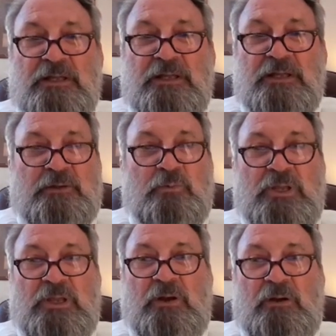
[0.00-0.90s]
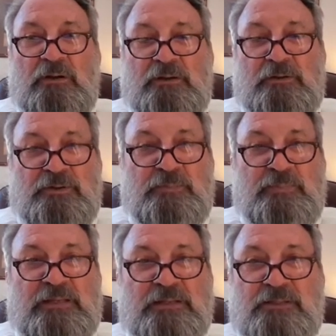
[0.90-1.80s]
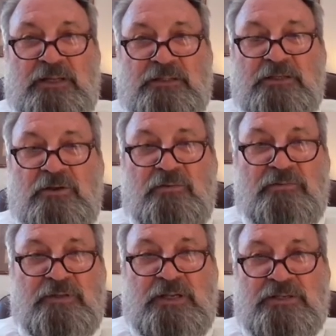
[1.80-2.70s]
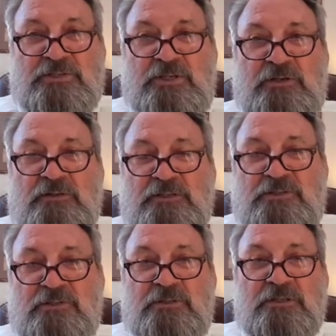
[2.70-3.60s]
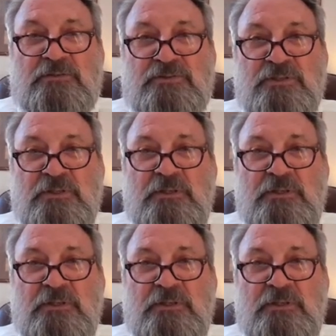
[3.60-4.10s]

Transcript: that we are going to be conducting over the next year to 2 years,